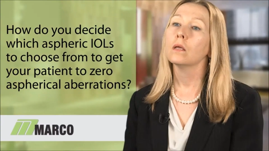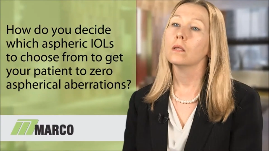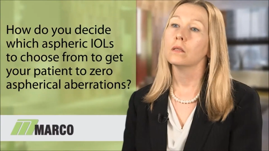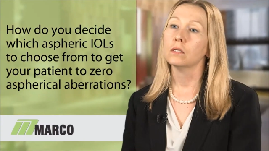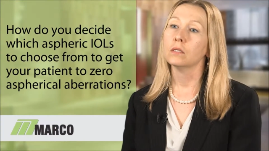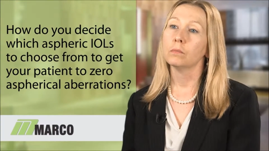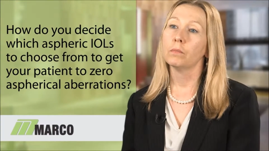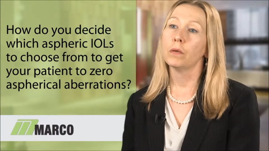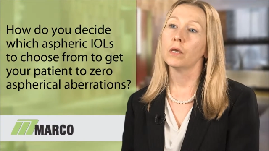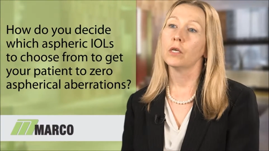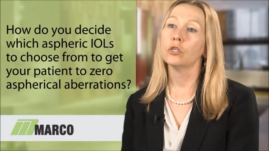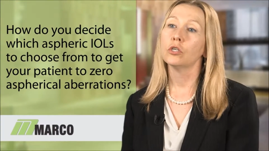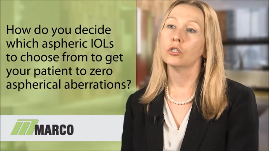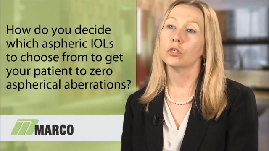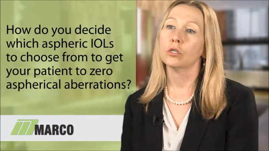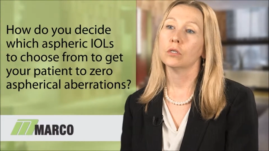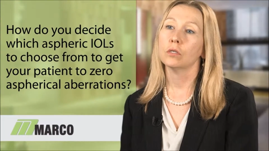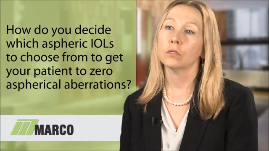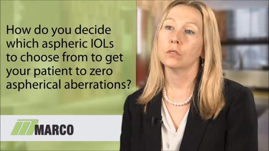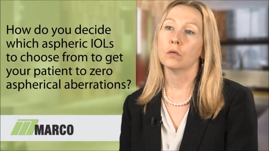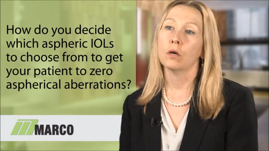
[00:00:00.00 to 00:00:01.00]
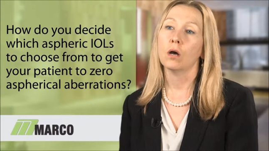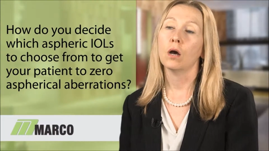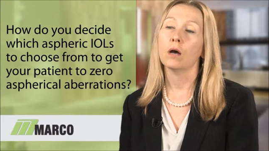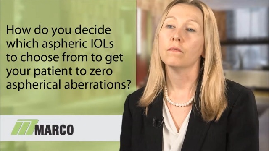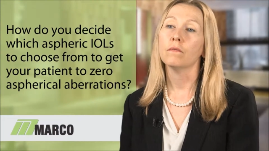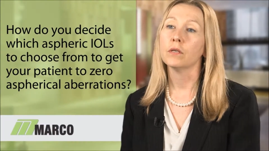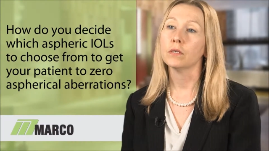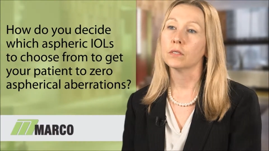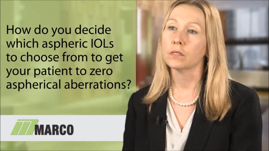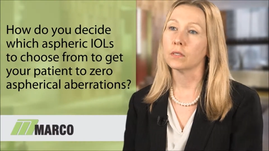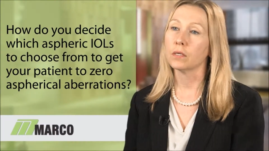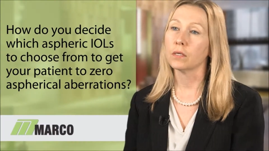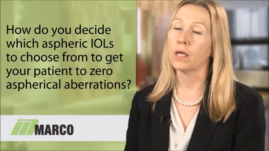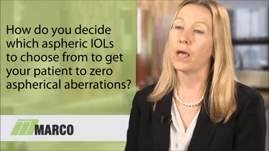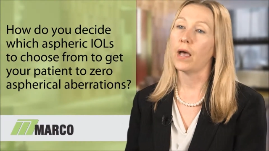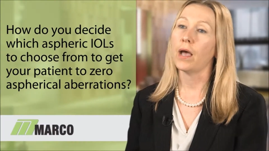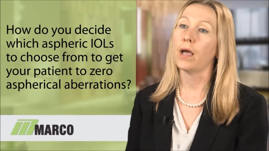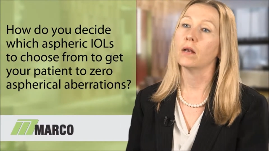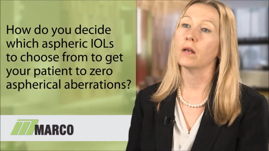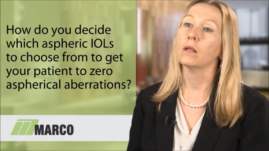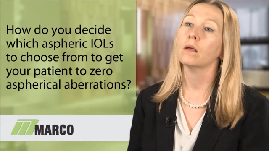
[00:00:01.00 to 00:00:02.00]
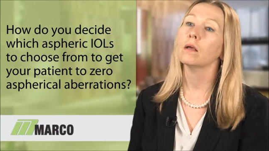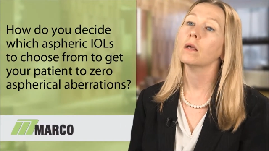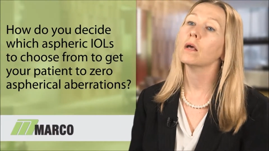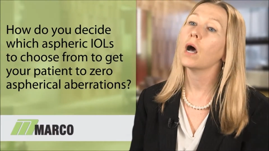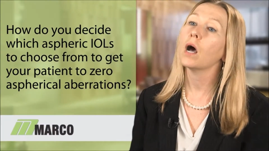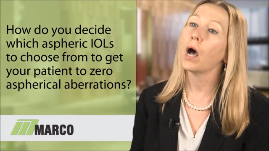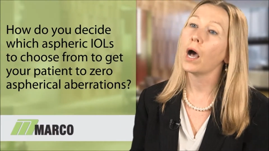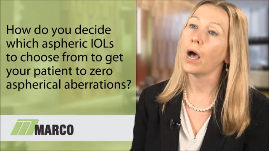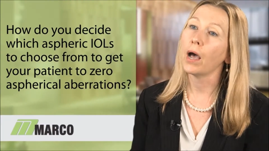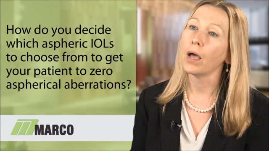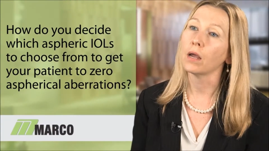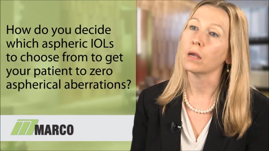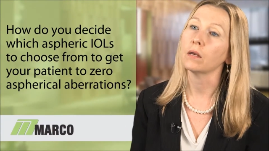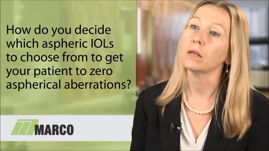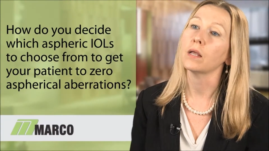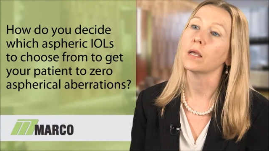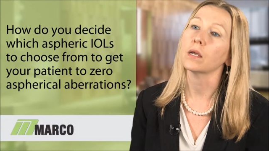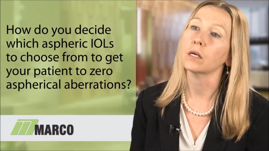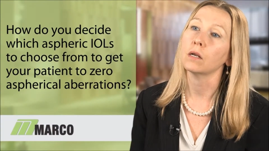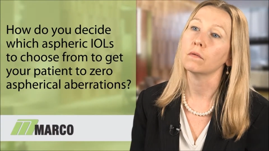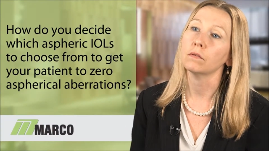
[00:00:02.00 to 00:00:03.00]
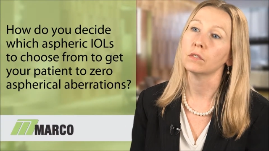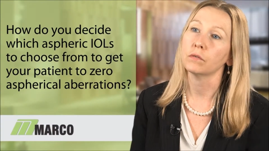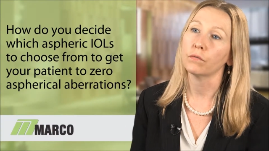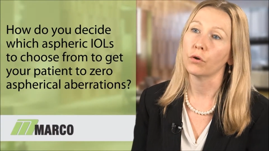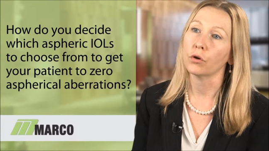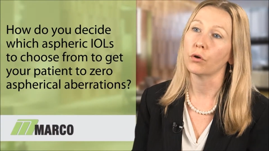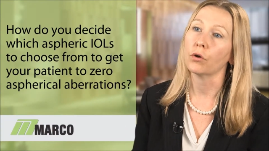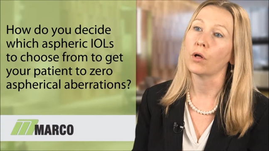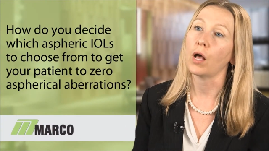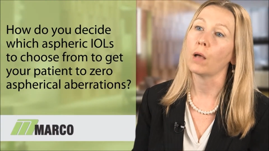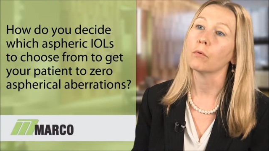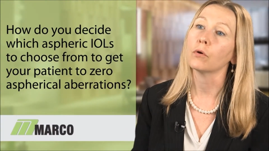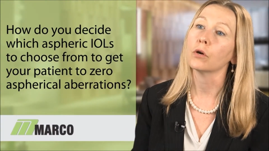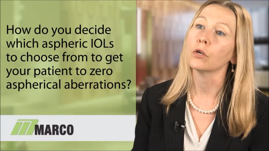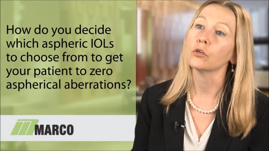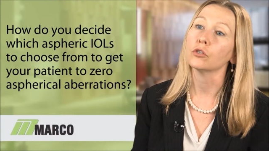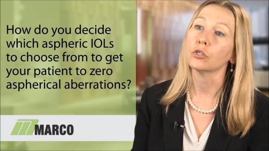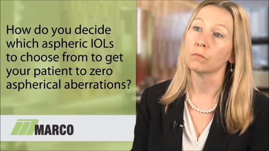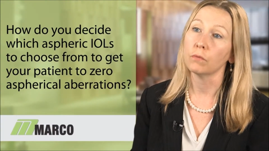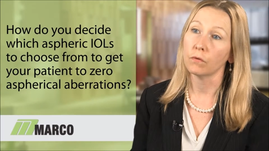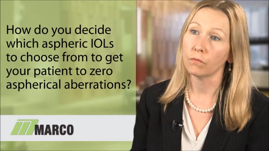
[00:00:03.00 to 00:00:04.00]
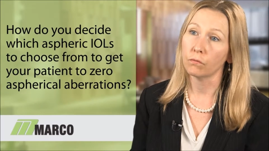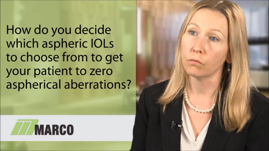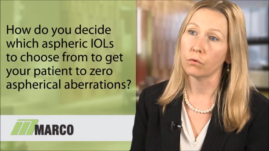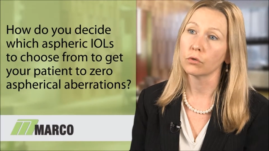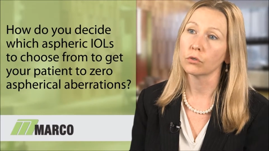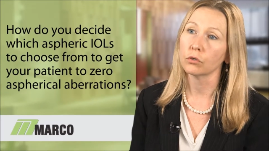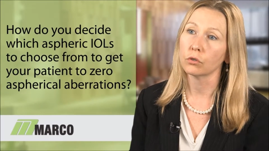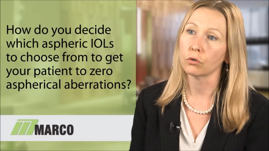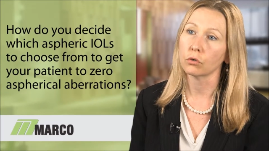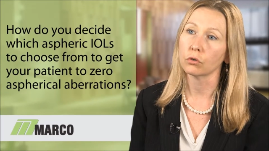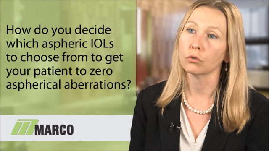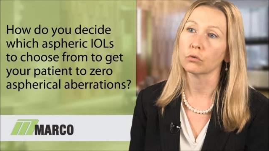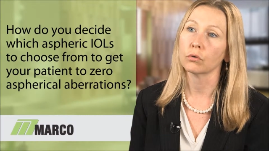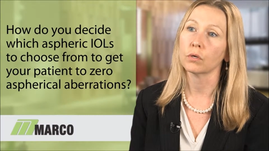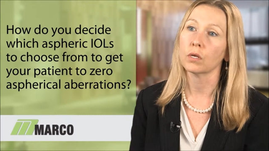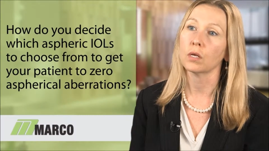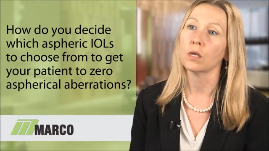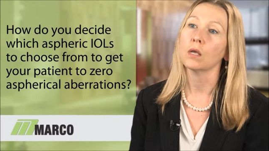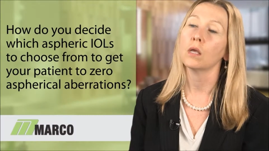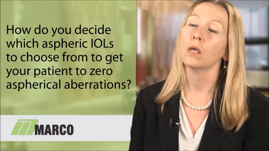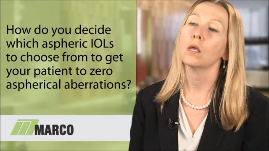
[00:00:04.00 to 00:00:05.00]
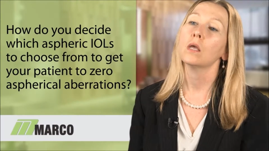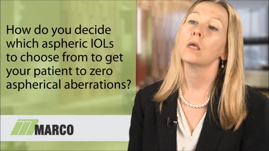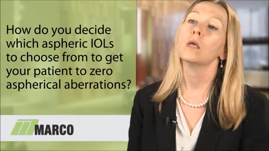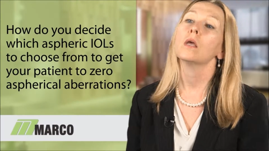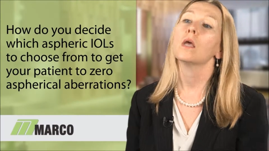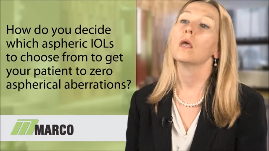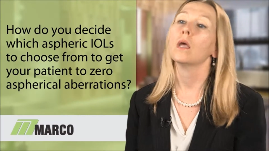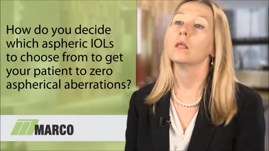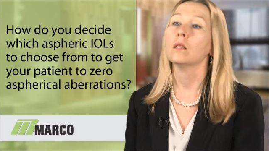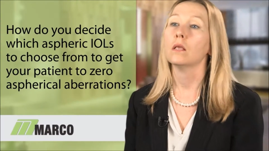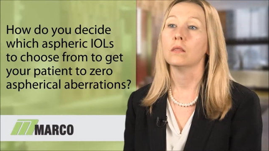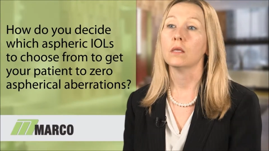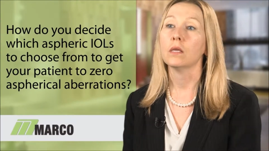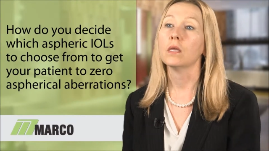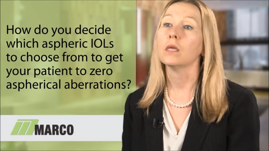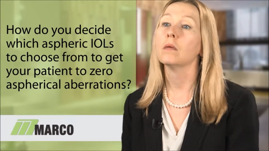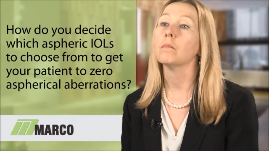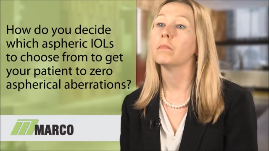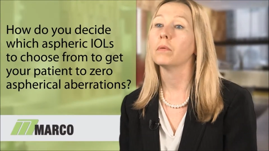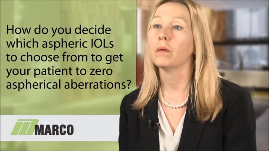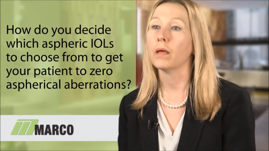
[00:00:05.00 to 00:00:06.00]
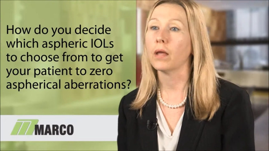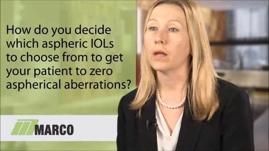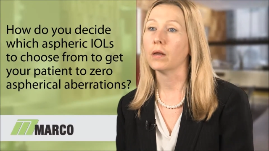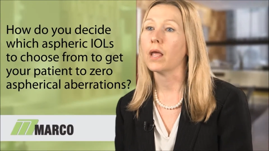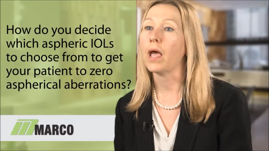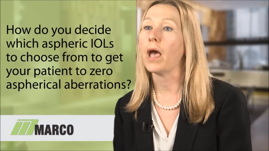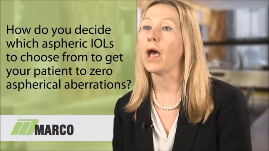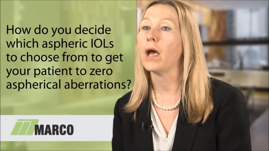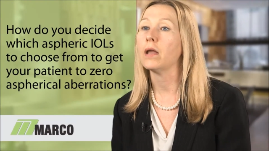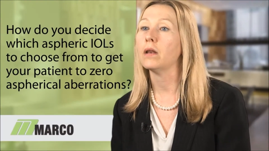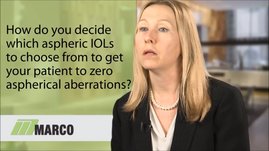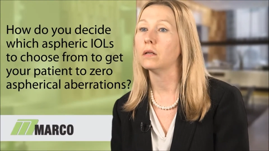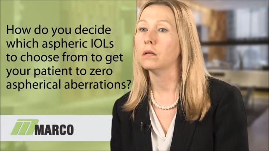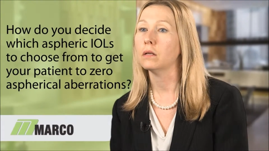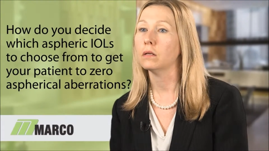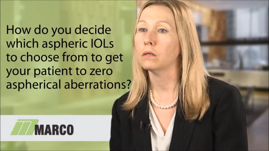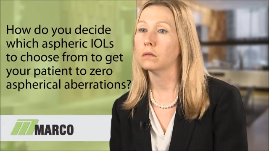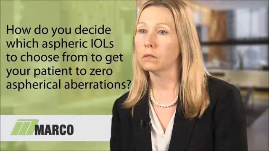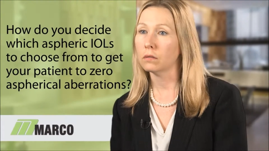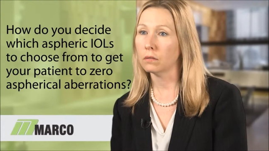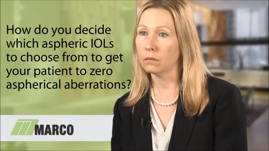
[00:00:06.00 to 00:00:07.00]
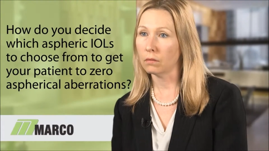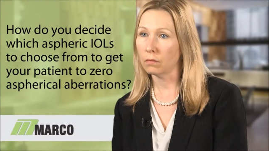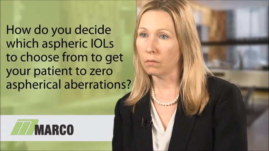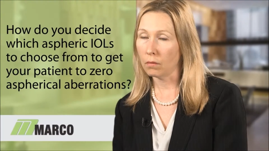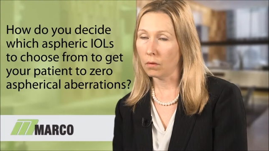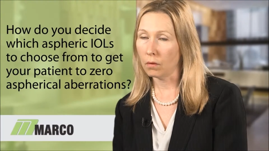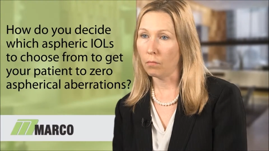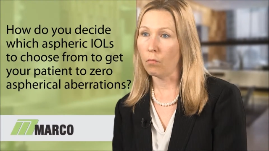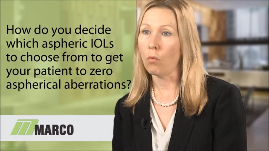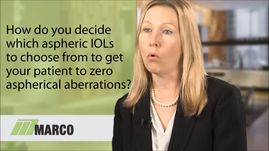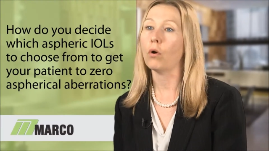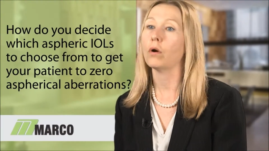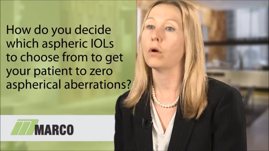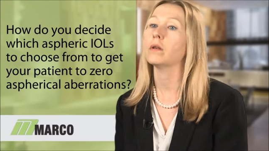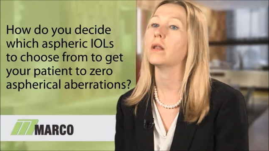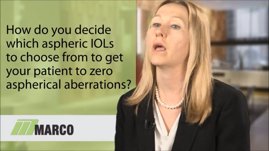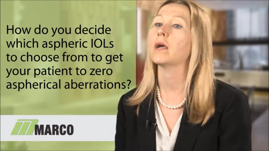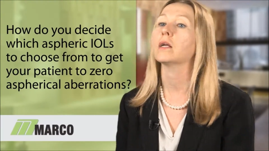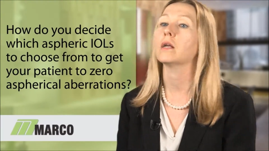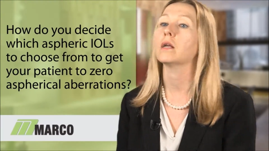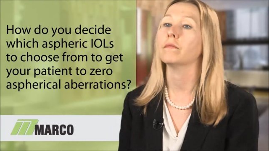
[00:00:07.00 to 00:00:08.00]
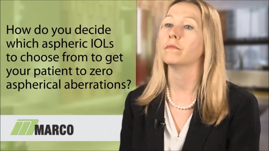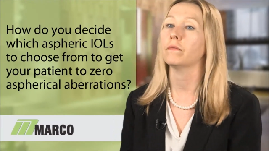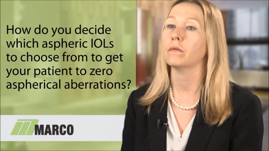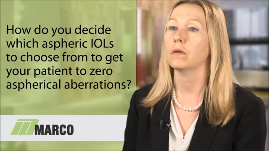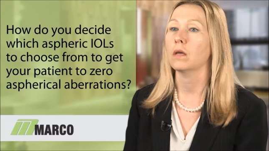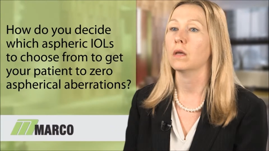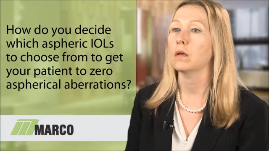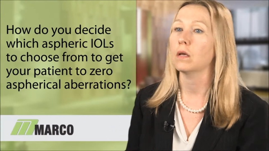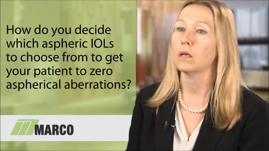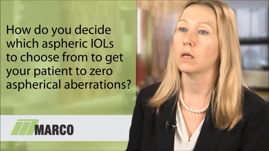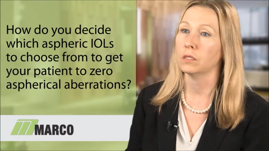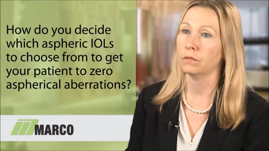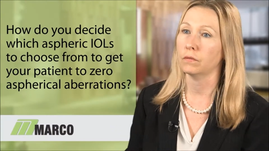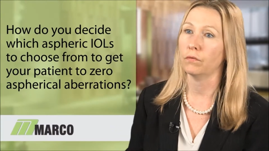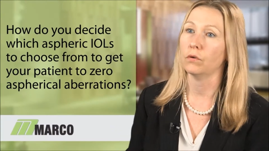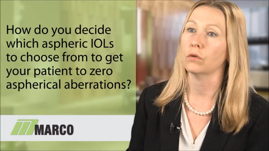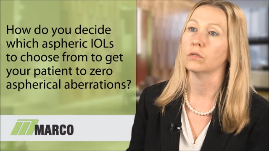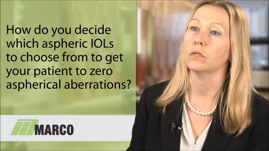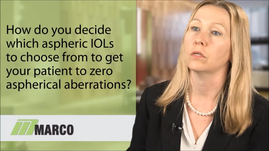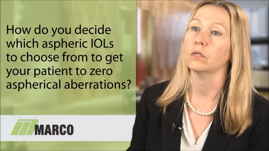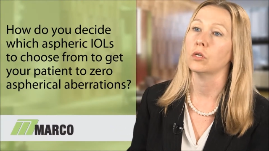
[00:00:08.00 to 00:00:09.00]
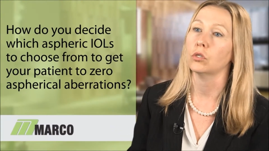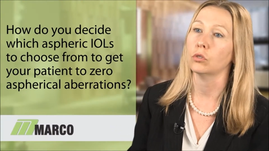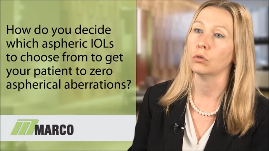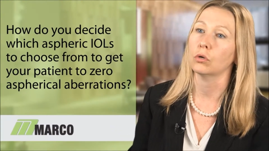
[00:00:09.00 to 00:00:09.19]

This patient obviously had high negative spherical aberration before surgery, and then the implant added more negative asphericity